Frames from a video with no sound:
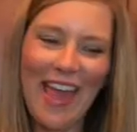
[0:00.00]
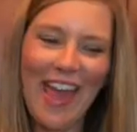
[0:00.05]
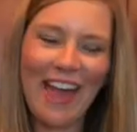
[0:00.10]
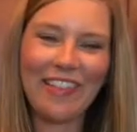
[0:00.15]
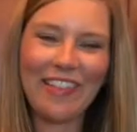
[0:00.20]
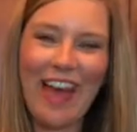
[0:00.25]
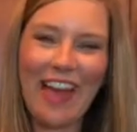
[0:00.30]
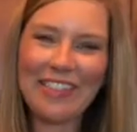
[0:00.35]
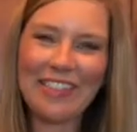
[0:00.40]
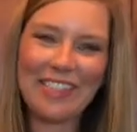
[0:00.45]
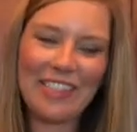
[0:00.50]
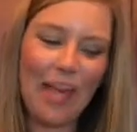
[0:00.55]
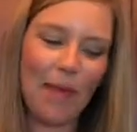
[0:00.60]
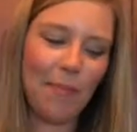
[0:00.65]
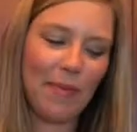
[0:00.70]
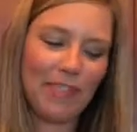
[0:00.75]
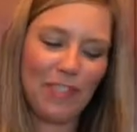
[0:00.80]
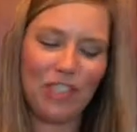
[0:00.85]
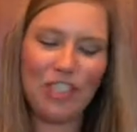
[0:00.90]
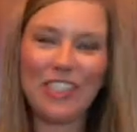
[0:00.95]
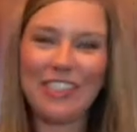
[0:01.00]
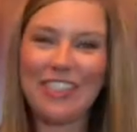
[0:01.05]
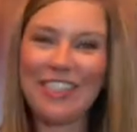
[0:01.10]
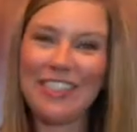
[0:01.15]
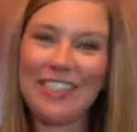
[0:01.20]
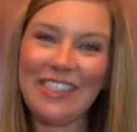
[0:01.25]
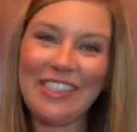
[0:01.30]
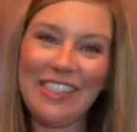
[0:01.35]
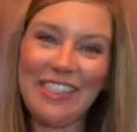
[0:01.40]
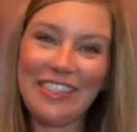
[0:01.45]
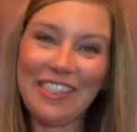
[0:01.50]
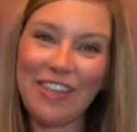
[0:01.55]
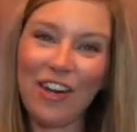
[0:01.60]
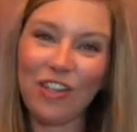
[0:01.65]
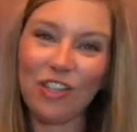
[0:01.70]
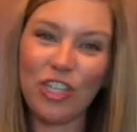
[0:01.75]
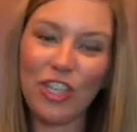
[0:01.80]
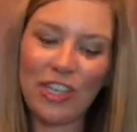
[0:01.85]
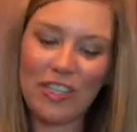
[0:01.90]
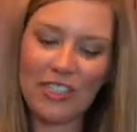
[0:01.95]
Last step is just to season our
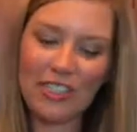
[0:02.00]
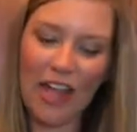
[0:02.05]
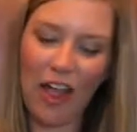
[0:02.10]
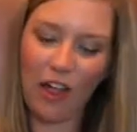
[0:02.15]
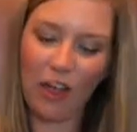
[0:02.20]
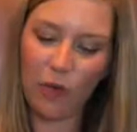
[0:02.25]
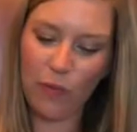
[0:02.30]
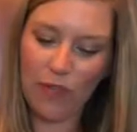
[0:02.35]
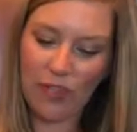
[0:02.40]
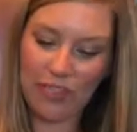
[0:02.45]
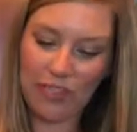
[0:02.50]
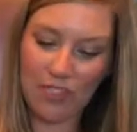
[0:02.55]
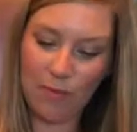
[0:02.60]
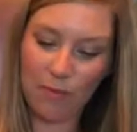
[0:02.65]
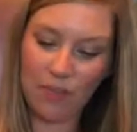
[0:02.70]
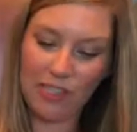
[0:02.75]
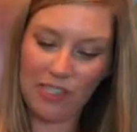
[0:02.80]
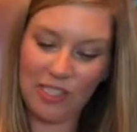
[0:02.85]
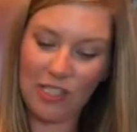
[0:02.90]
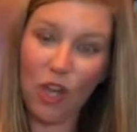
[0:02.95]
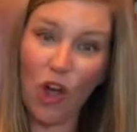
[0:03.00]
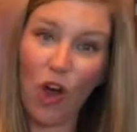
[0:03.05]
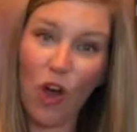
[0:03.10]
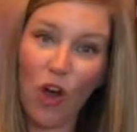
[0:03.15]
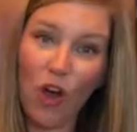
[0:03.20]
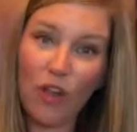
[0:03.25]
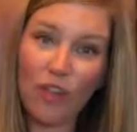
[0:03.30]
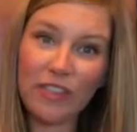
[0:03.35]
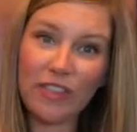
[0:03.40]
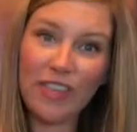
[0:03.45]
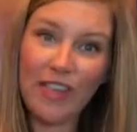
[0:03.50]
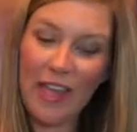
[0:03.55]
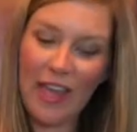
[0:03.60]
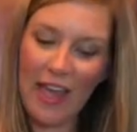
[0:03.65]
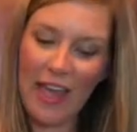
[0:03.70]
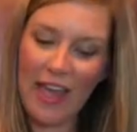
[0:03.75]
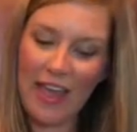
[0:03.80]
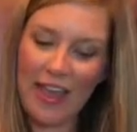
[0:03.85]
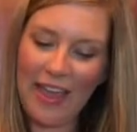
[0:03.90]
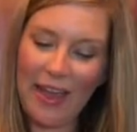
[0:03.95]
chicken salad with some salt
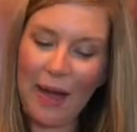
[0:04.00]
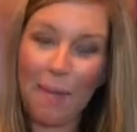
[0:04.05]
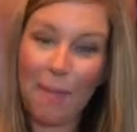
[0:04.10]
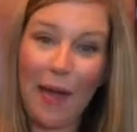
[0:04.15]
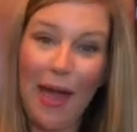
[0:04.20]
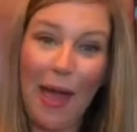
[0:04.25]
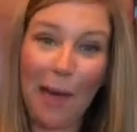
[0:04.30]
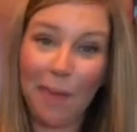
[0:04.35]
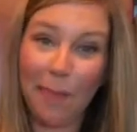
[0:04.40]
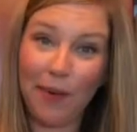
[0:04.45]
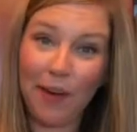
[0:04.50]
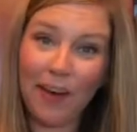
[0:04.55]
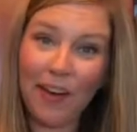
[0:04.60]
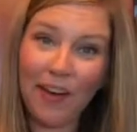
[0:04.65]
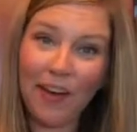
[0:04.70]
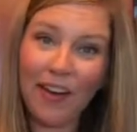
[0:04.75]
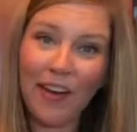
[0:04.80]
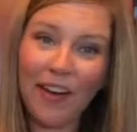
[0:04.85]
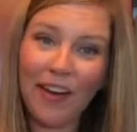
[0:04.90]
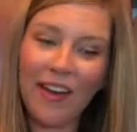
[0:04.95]
and pepper.